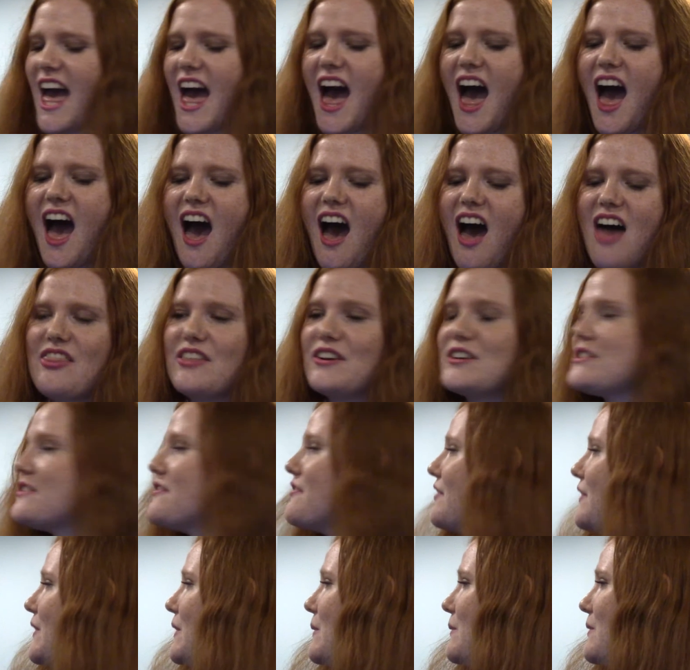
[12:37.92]
There's
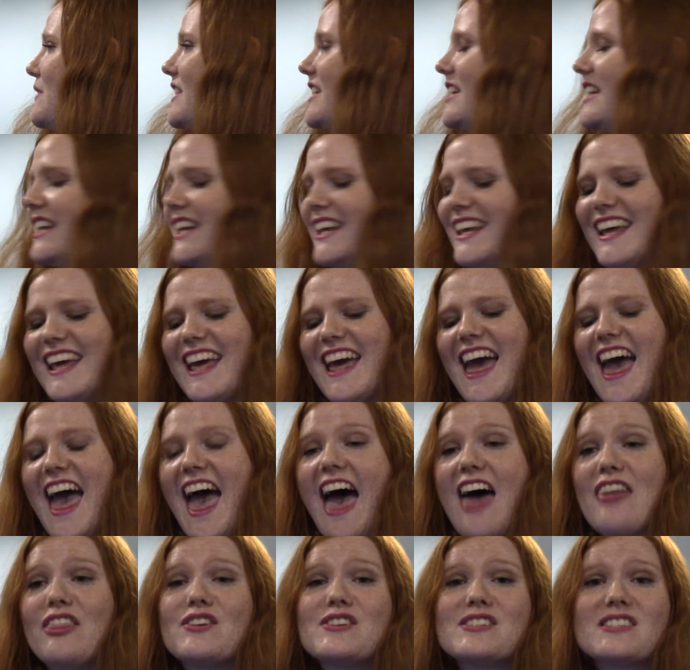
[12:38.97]
fruit,
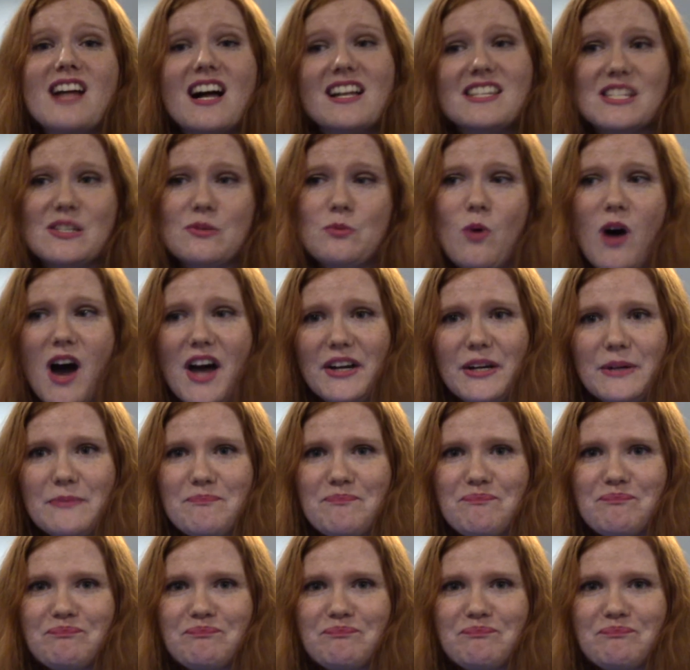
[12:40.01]
and there's lots of water.